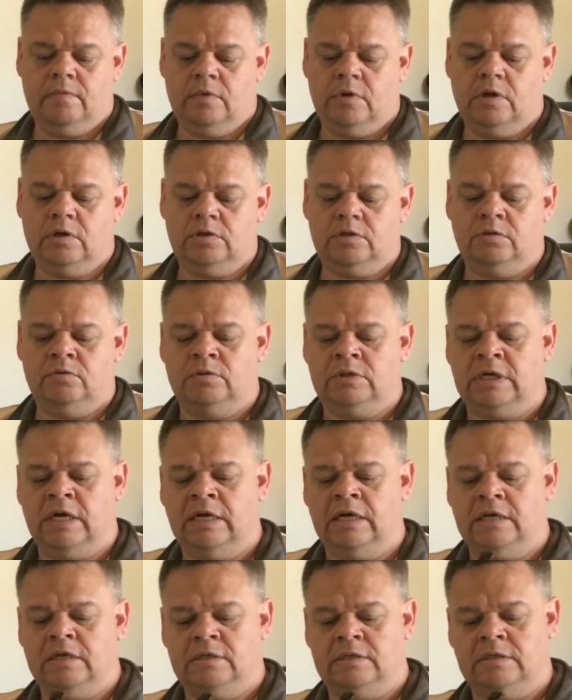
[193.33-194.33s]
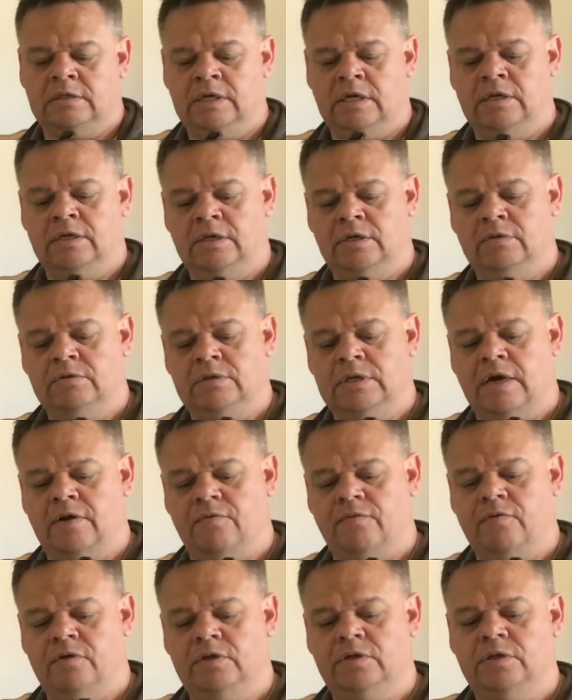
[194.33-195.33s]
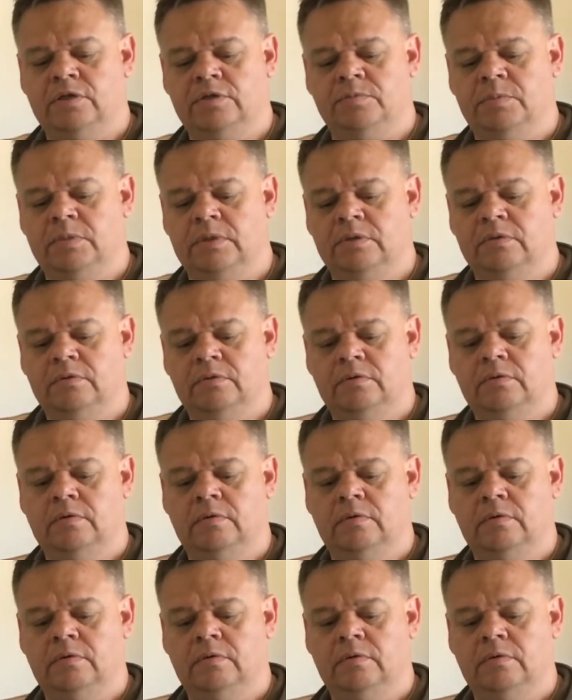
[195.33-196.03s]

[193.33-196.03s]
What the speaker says: Not too tight because I tend to use that for adjustment.